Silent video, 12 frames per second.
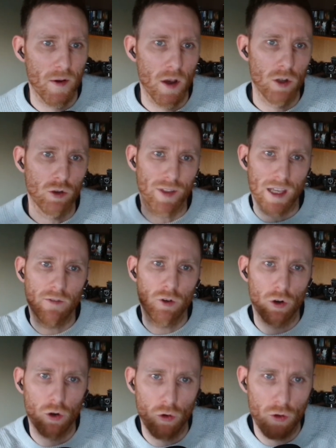So think of your
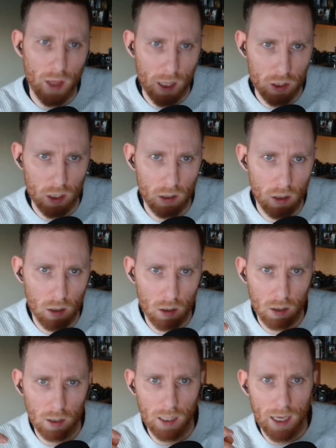growth engine
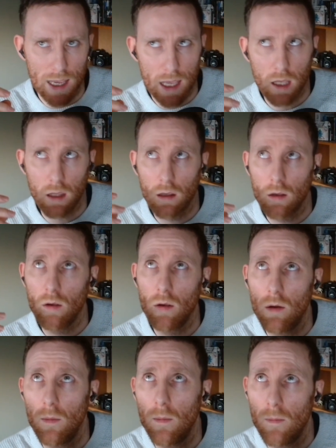like
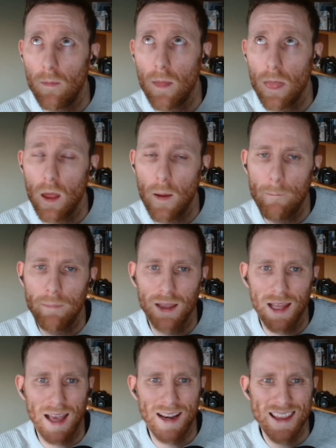
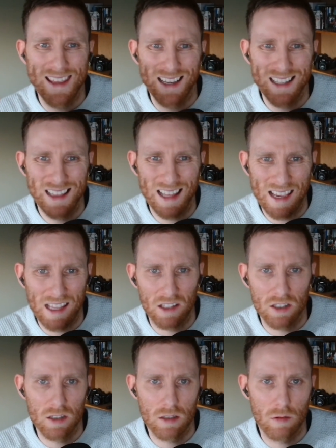planning a
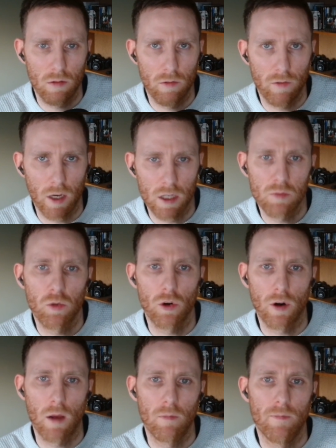client's fitness
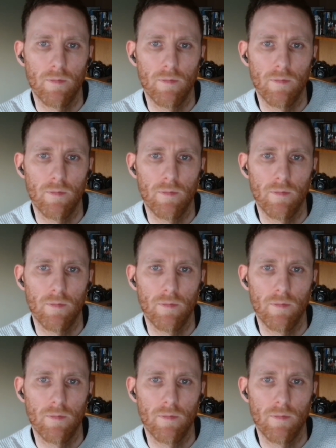program.